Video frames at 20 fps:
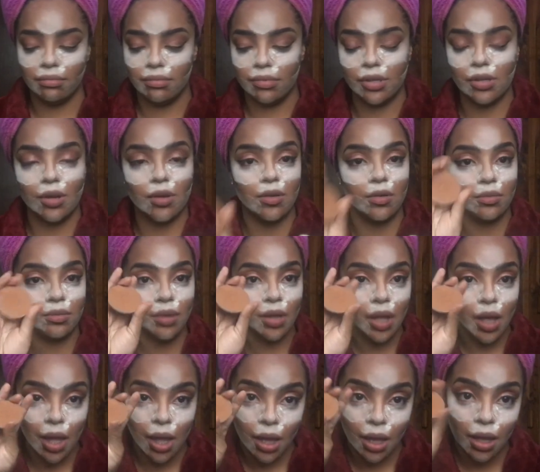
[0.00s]
So
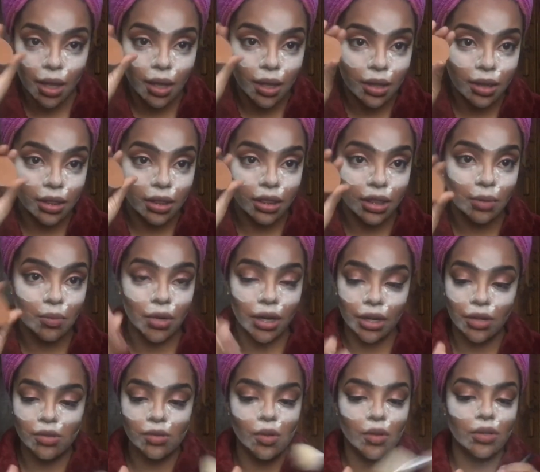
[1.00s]
the one
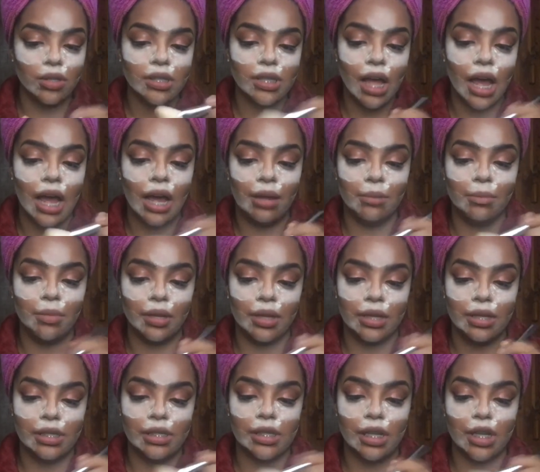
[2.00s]
I use all the time
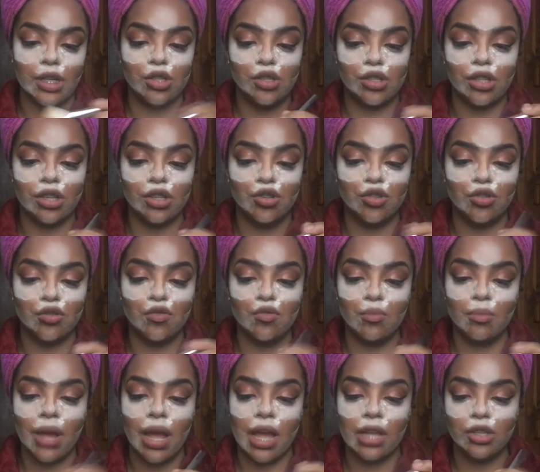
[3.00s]
is the True
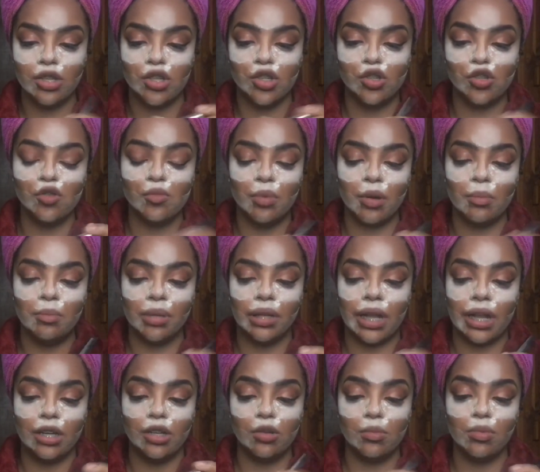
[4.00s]
Match Super
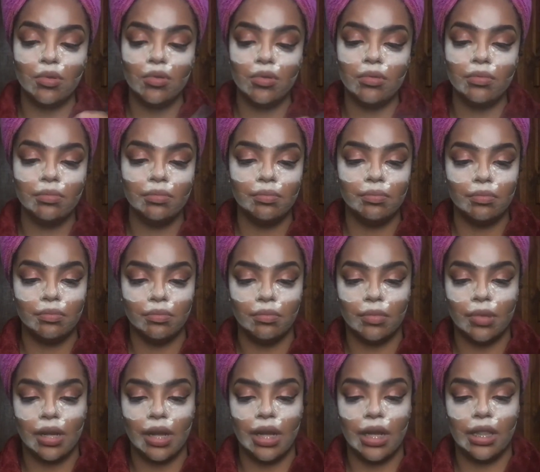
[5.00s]
Blendable
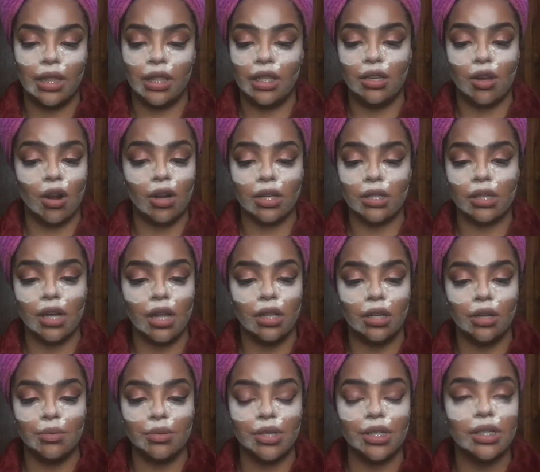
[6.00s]
in the darkest
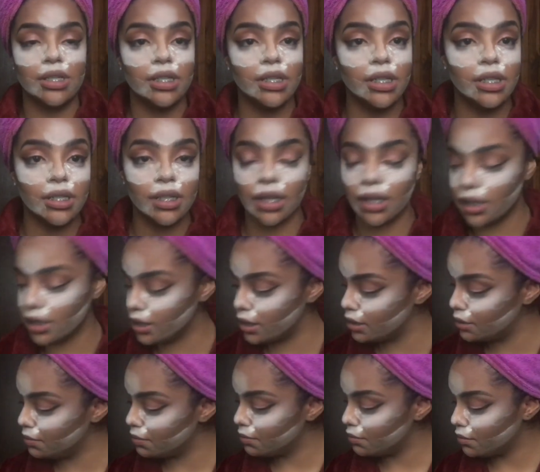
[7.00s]
color, which is C6.
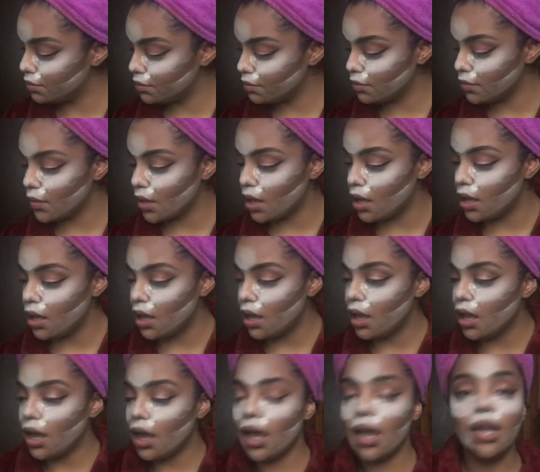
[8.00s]

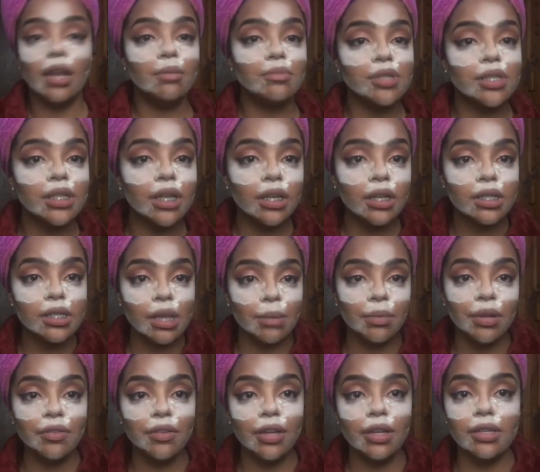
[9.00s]
And I'm just gonna set
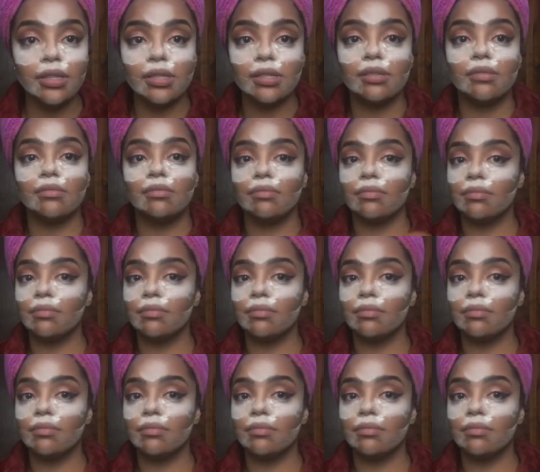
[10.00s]
my face.